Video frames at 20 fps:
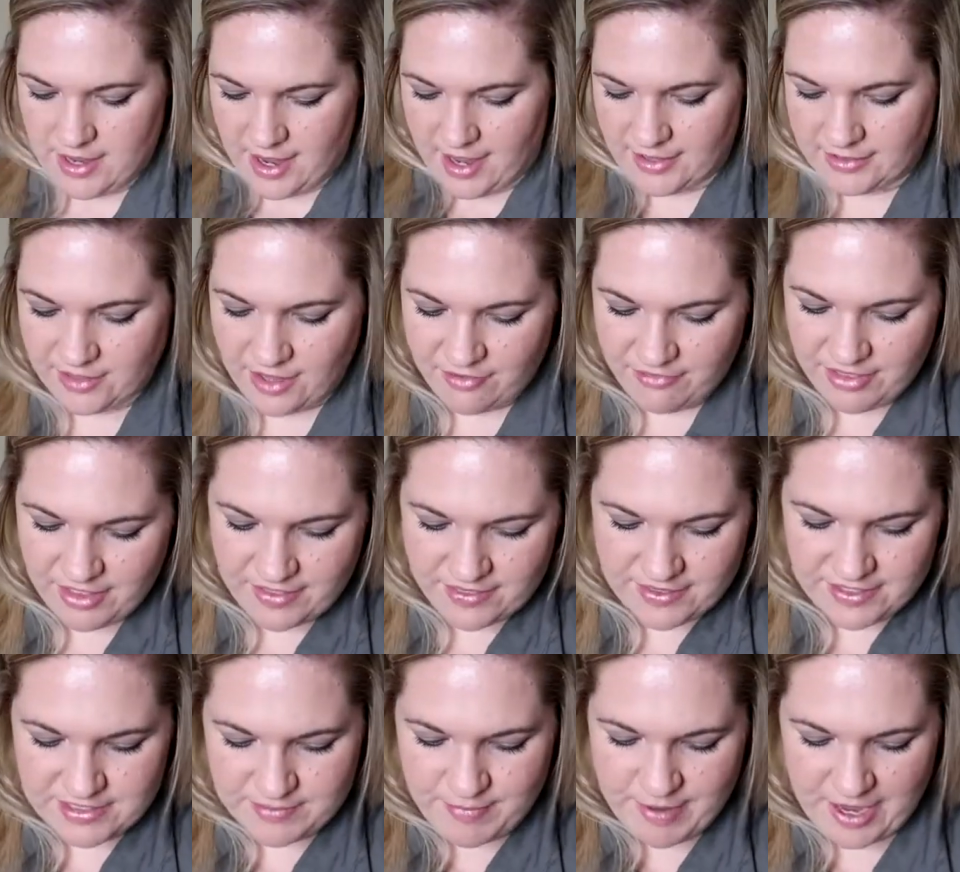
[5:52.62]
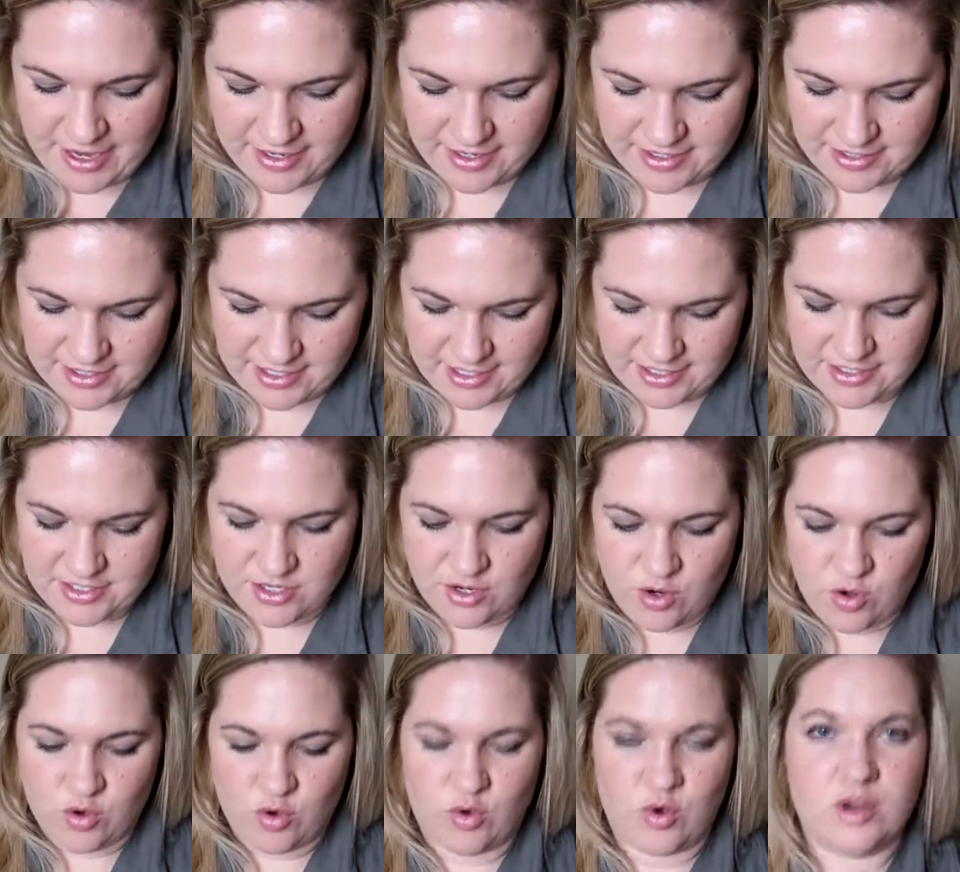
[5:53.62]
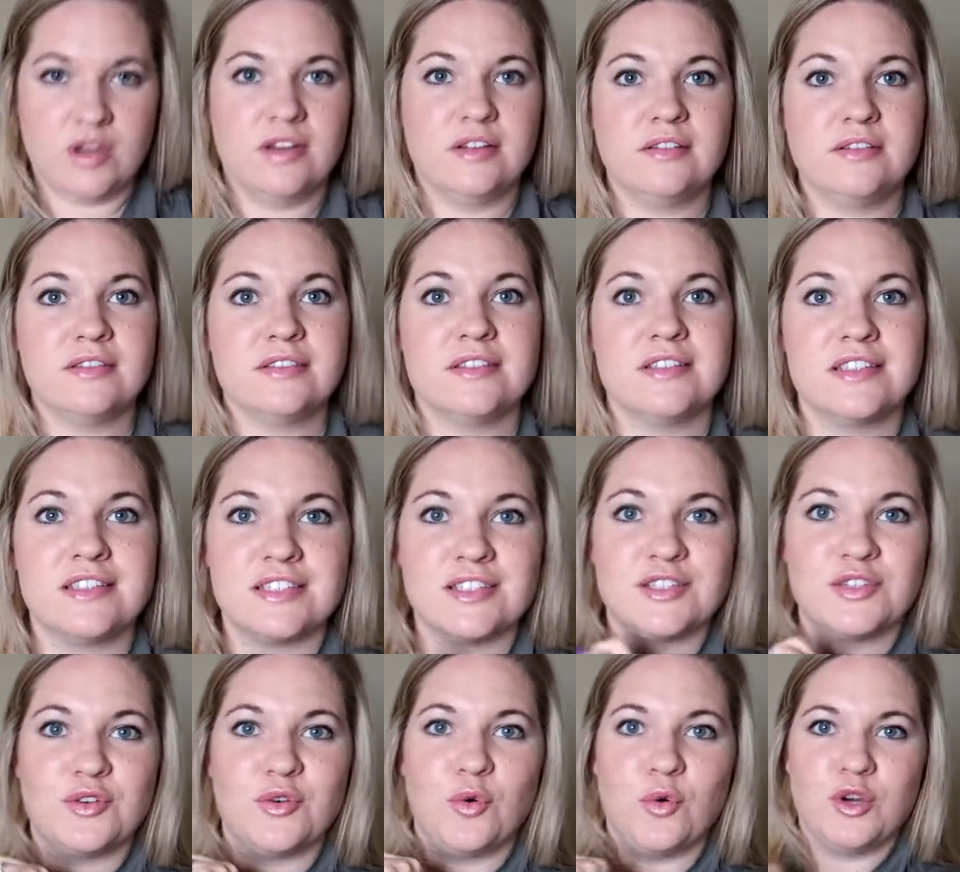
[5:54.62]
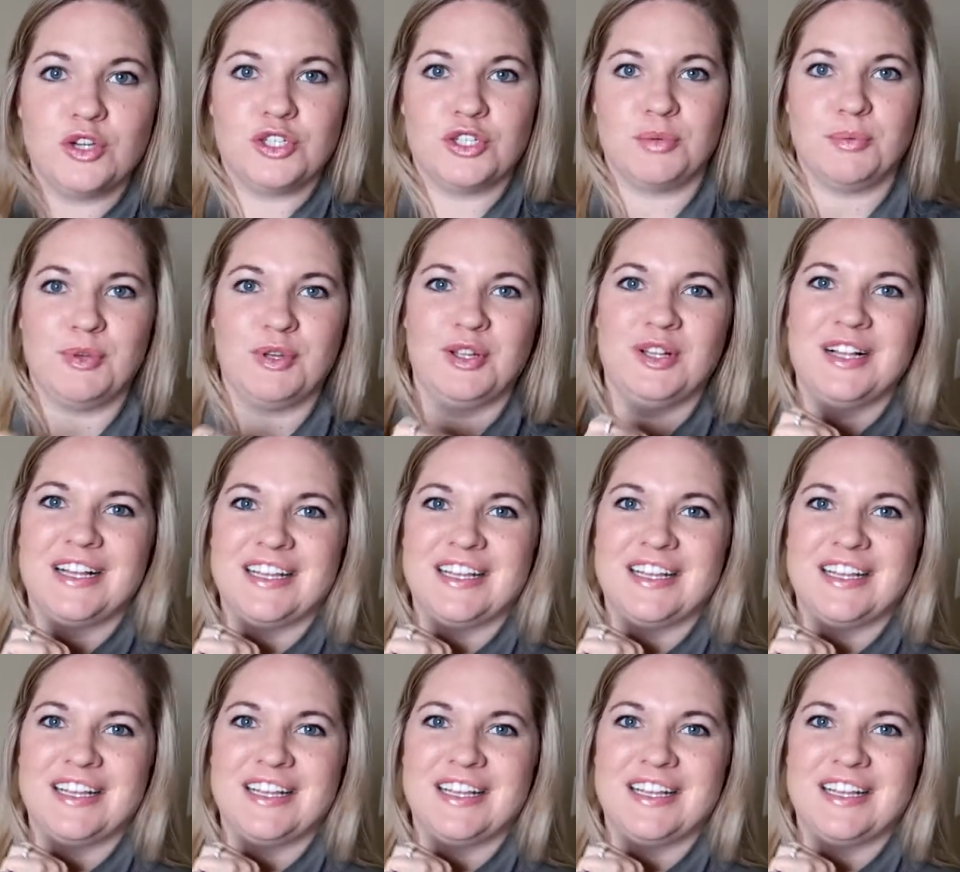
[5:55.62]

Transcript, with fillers: I love that this bag is like so squishable,